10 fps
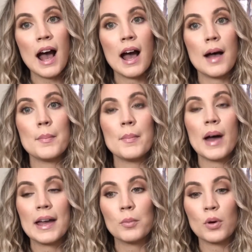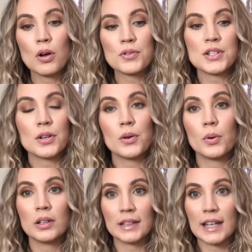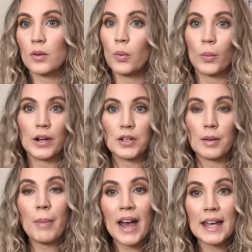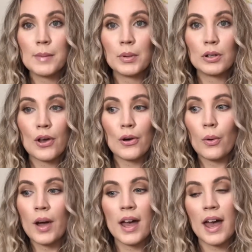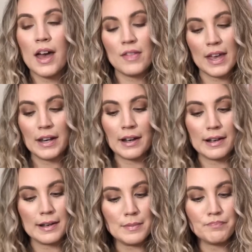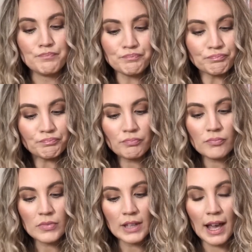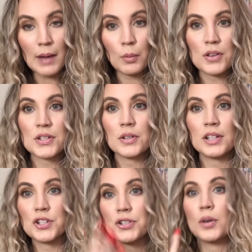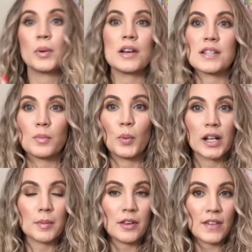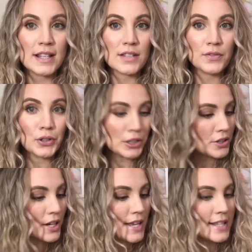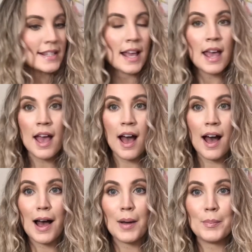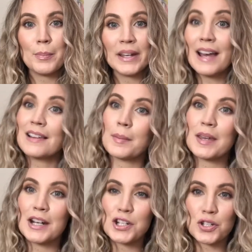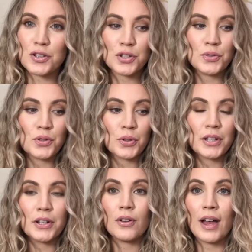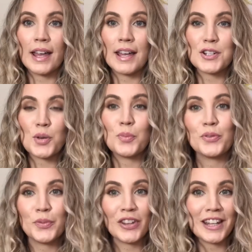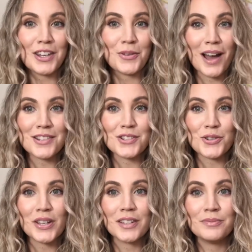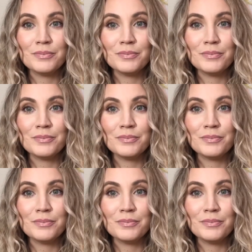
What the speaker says: I will also link where you can buy it below, and then I will also let you know what else I'm wearing on my face if you're curious. But yeah, let me get into the tutorial and hopefully you guys enjoy.